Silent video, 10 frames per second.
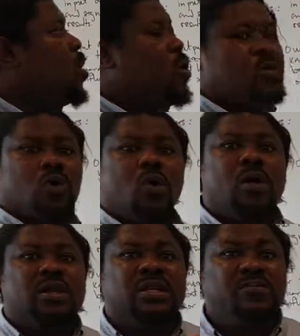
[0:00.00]

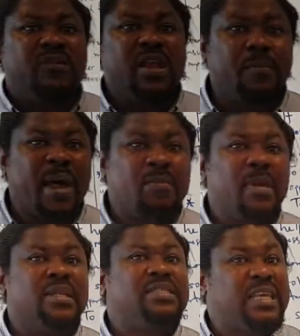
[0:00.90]
although different
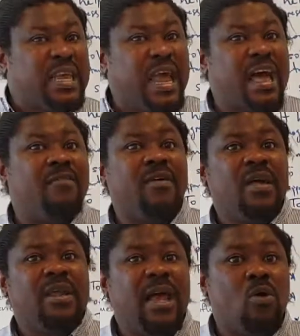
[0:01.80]
departments can have
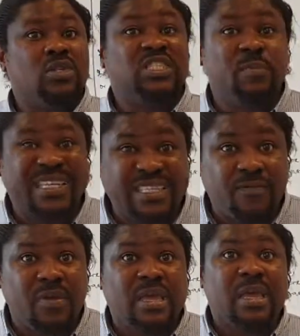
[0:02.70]
their own
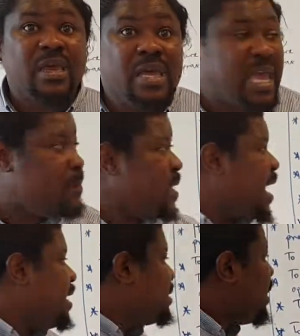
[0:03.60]
specific
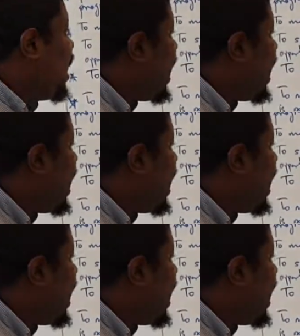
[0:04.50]
KPIs.